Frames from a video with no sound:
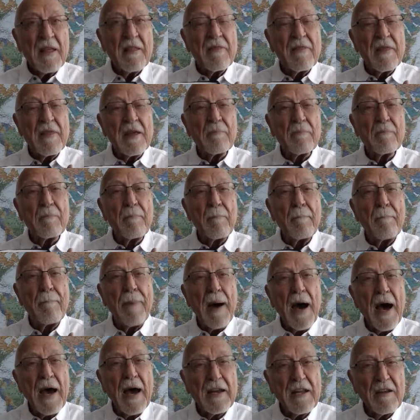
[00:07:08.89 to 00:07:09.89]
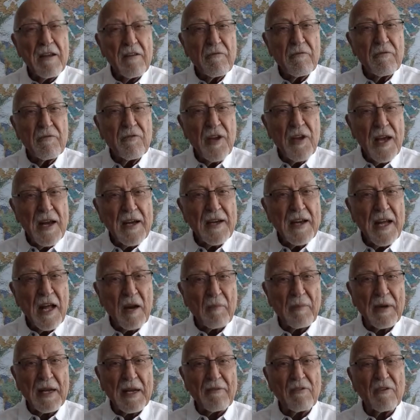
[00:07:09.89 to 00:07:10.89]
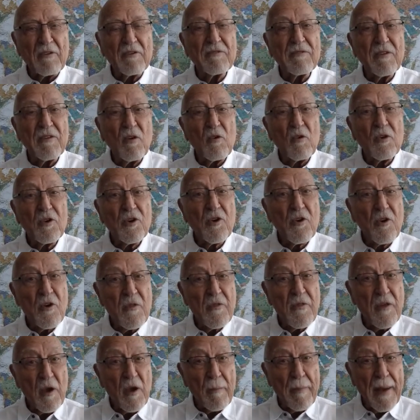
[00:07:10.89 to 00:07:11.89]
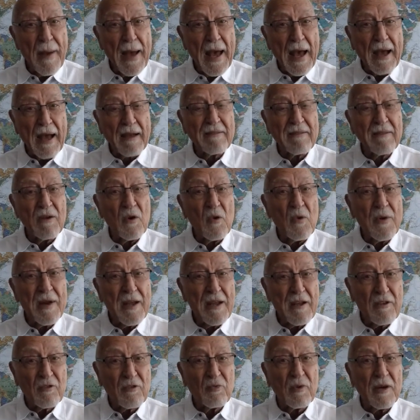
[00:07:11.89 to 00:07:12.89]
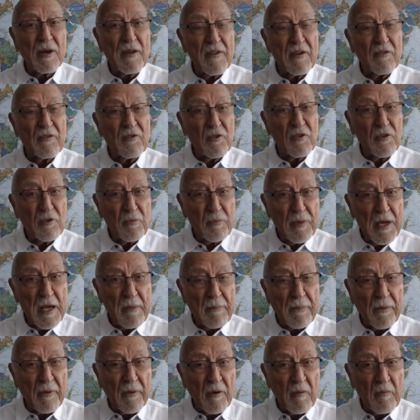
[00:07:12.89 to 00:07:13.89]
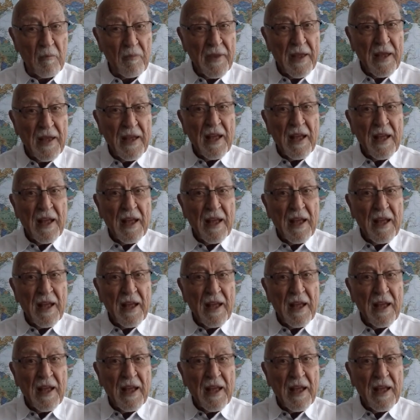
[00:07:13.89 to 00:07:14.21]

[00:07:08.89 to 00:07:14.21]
the body of Gentile believers so turned their backs on Israel and the Jewish people